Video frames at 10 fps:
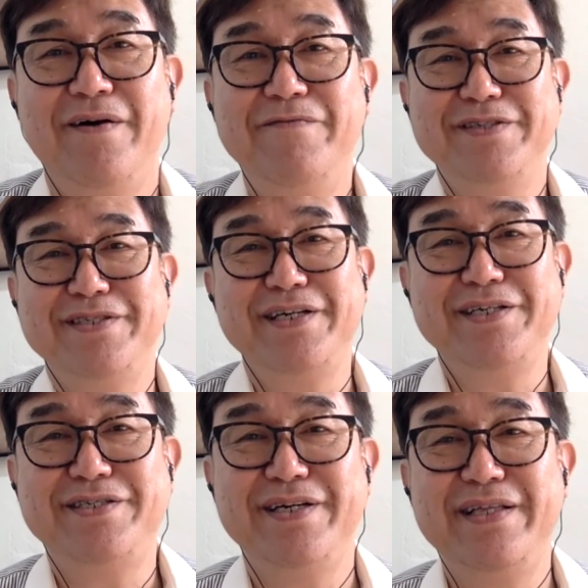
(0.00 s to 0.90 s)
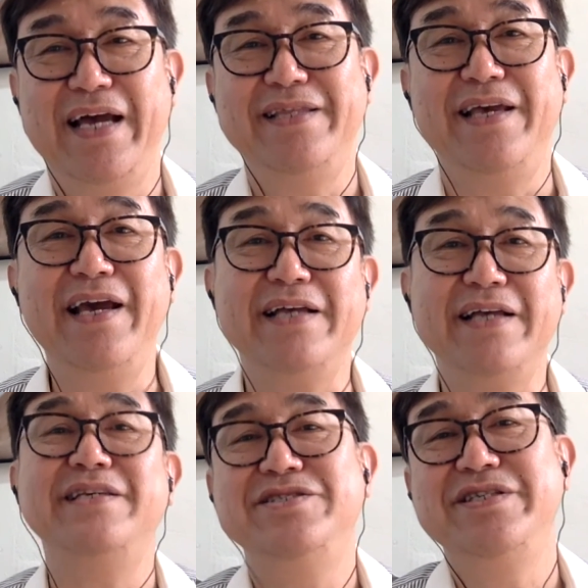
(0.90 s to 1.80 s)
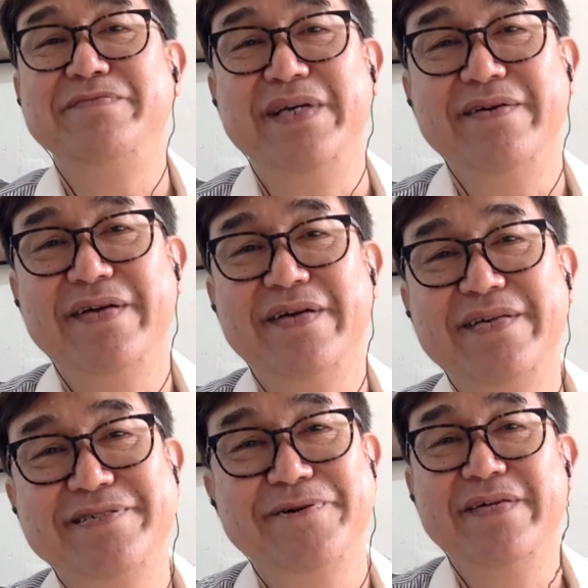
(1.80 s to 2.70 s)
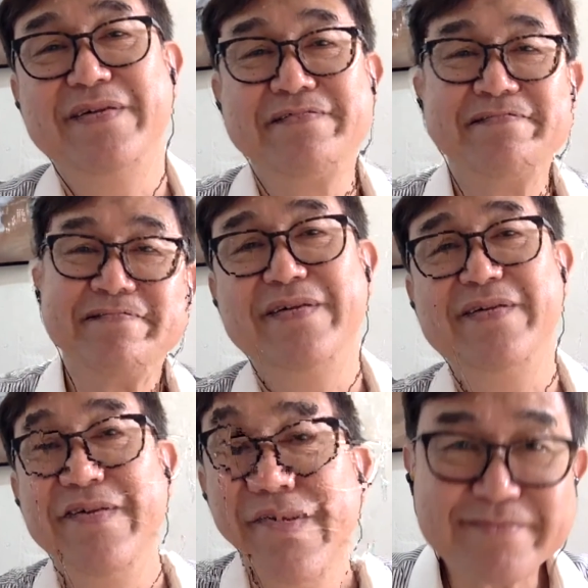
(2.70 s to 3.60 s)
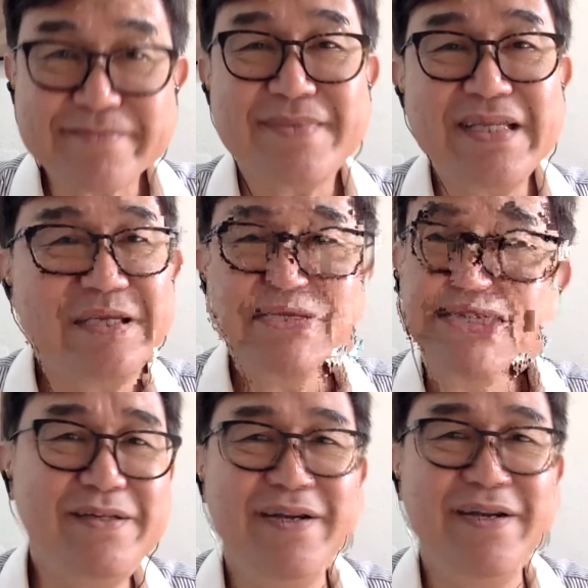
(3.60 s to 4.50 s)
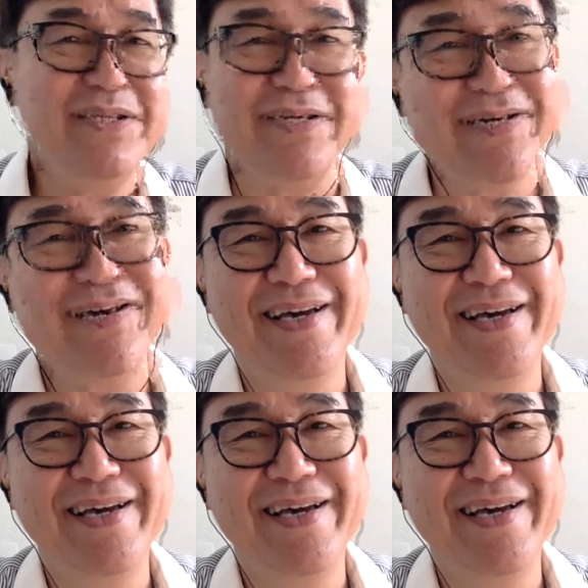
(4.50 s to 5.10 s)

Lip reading: conversation, like they are teaching me, right? So I'm still learning.